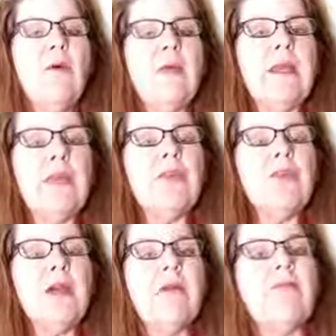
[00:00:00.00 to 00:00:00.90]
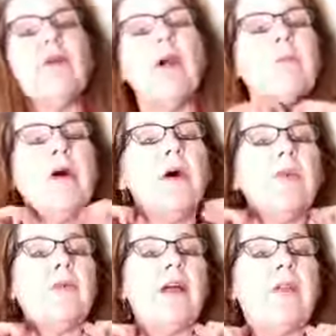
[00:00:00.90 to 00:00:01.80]
We know to check for our
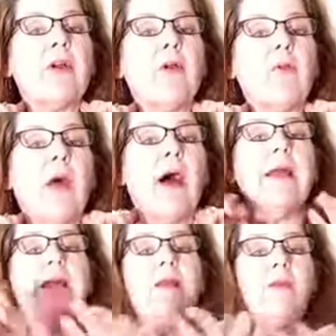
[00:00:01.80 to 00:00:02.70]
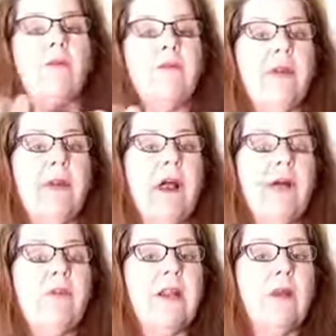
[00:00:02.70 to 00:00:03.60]
pulse at the carotid or very
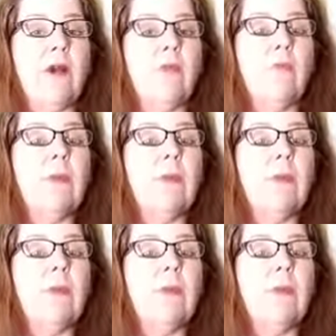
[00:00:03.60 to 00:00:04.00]
often at our